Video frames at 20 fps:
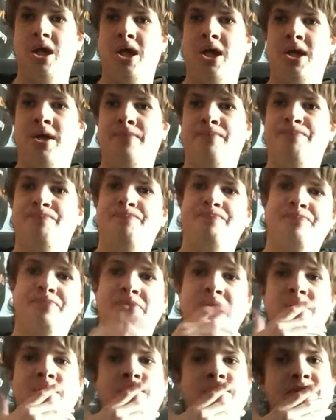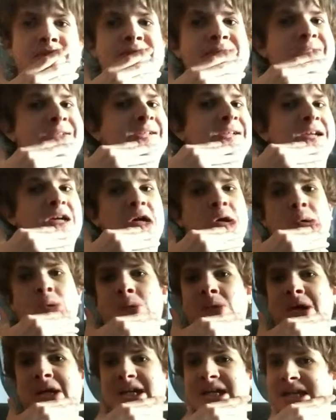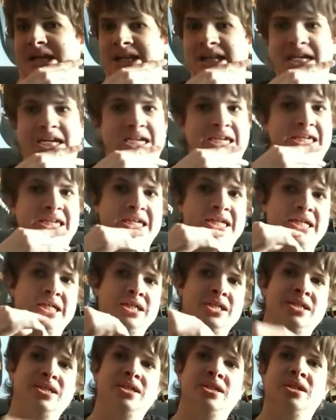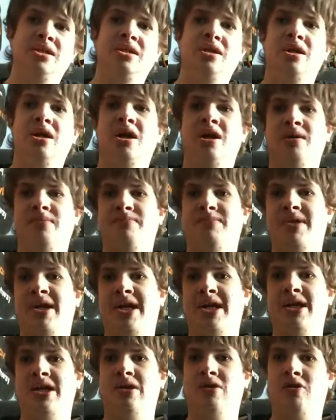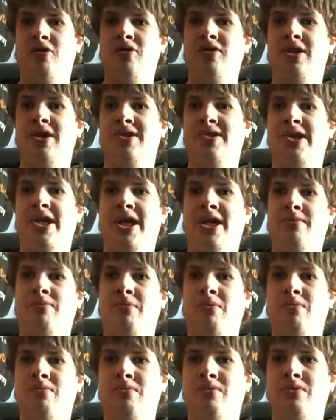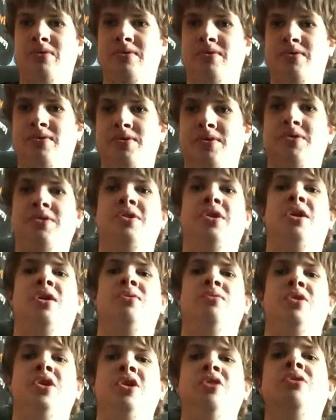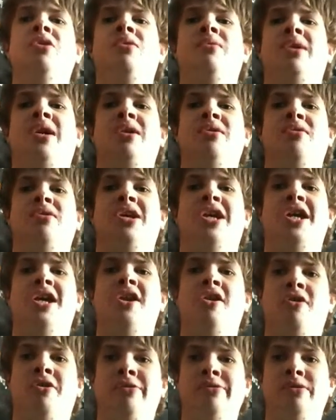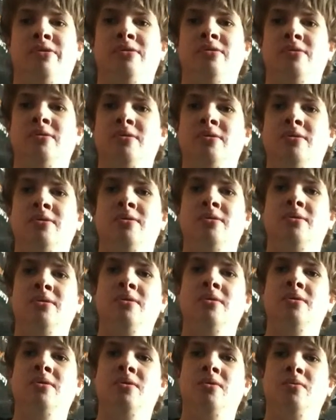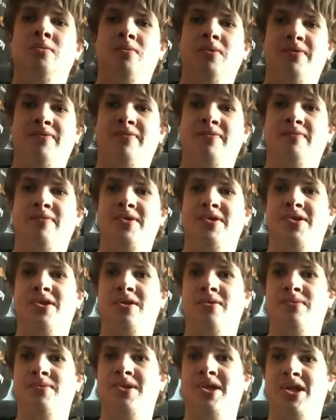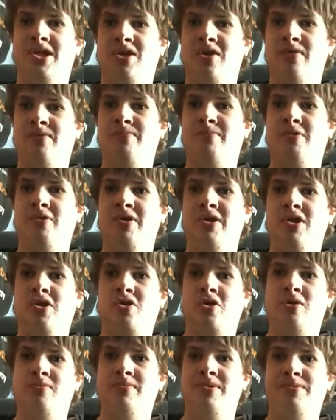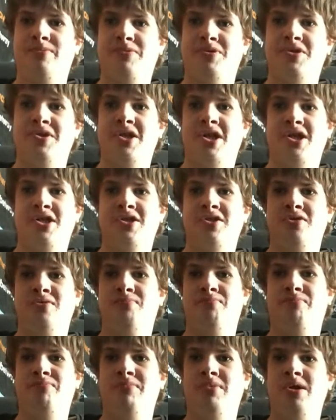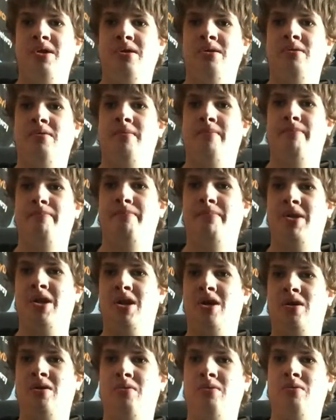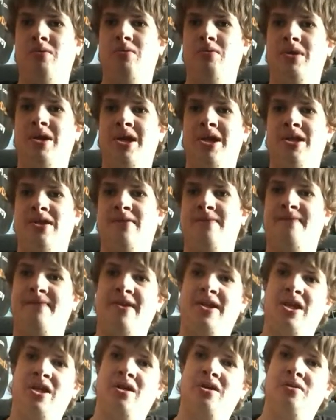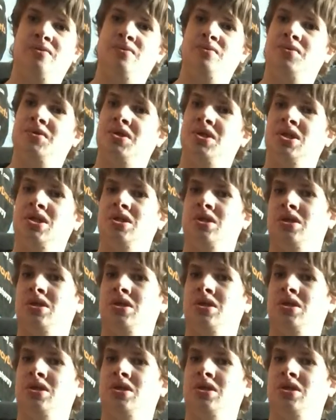um, a weekly update on the table so you know how you're getting on with the results that you put in the comment section below in the videos